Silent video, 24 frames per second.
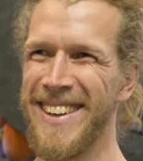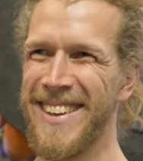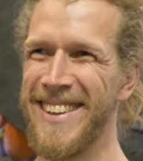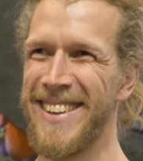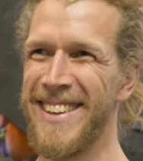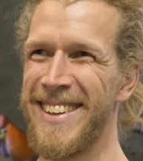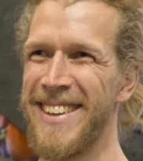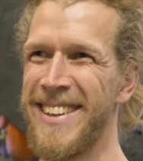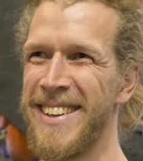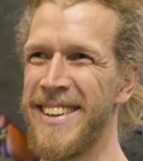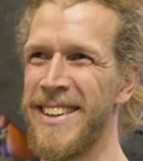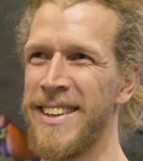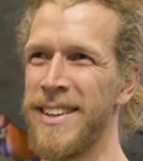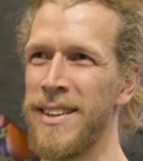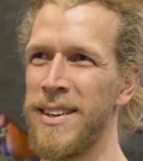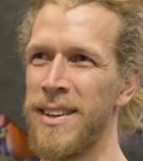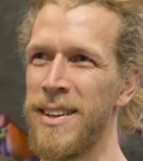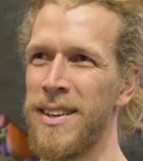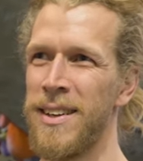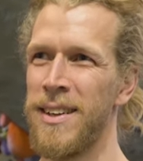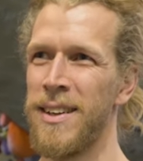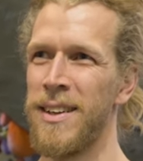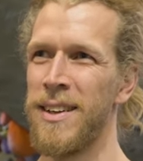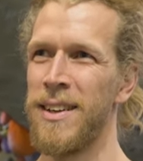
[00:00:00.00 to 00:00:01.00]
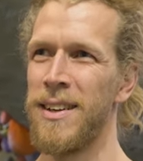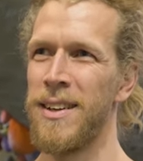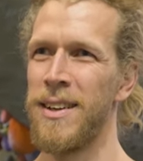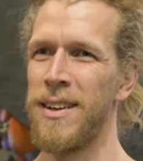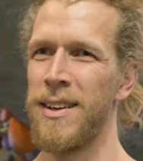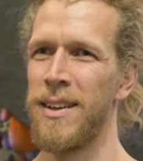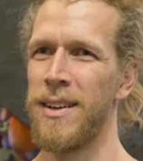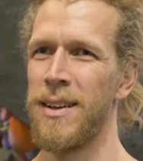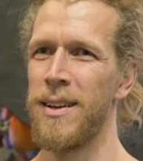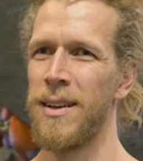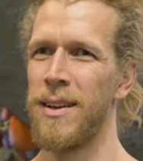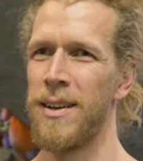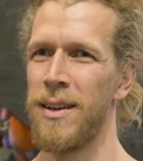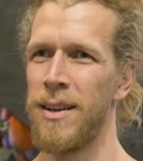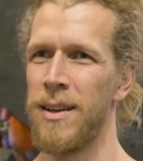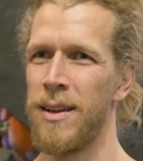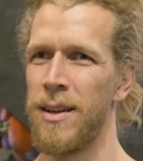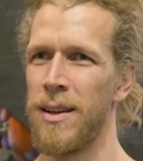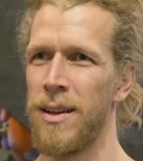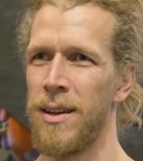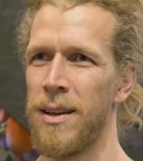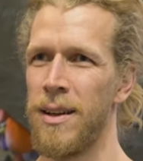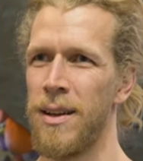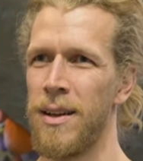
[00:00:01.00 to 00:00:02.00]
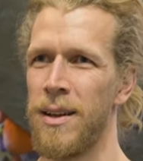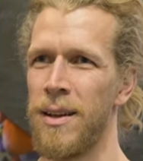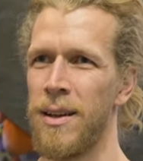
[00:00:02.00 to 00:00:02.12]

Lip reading: The person shown says nothing.